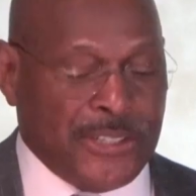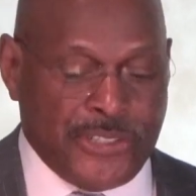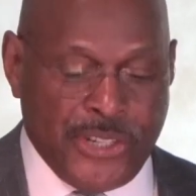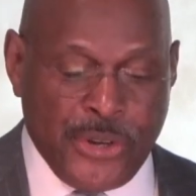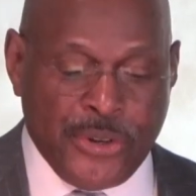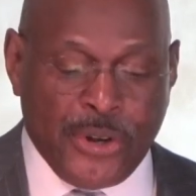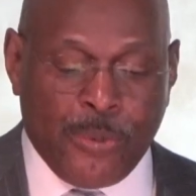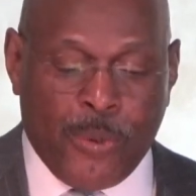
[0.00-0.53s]

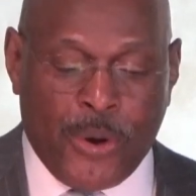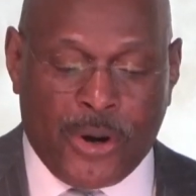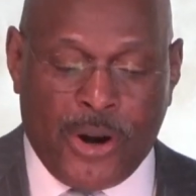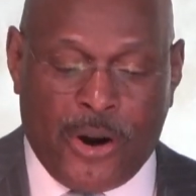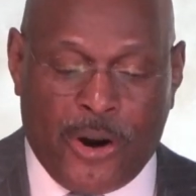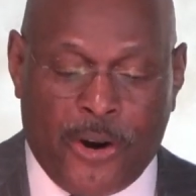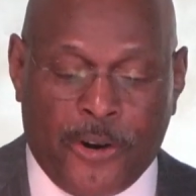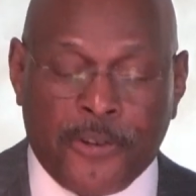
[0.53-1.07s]
continue to work
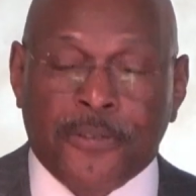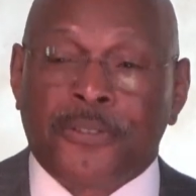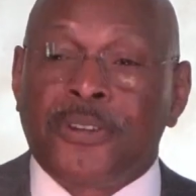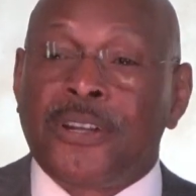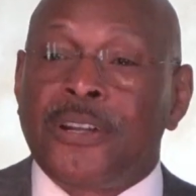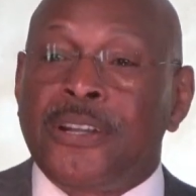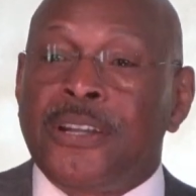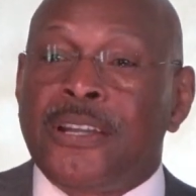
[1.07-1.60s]
hard,
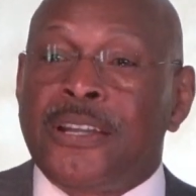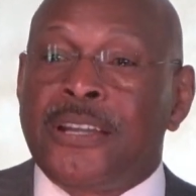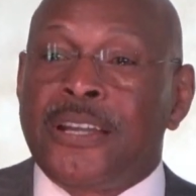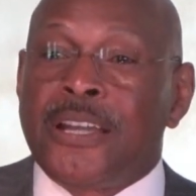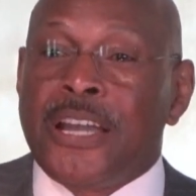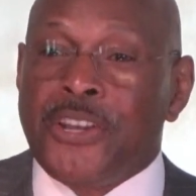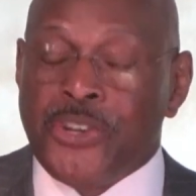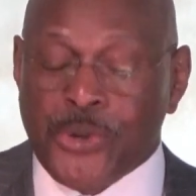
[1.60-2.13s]

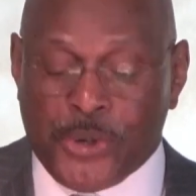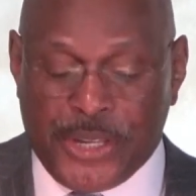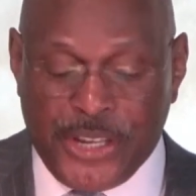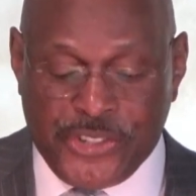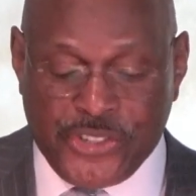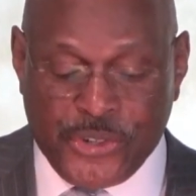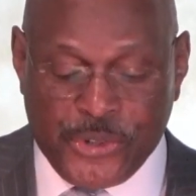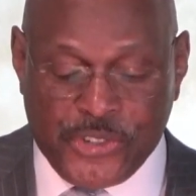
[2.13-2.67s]
and you'll
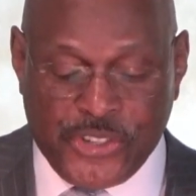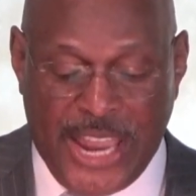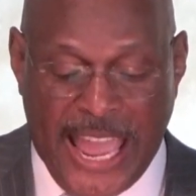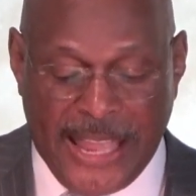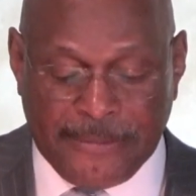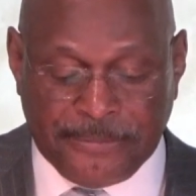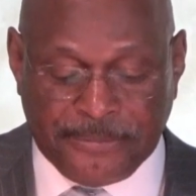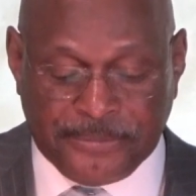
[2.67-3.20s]
get your
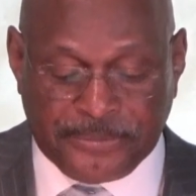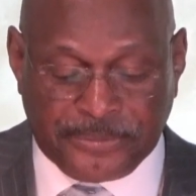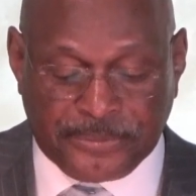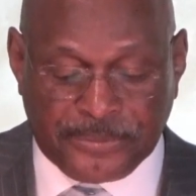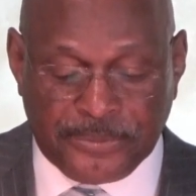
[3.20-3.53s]
shot.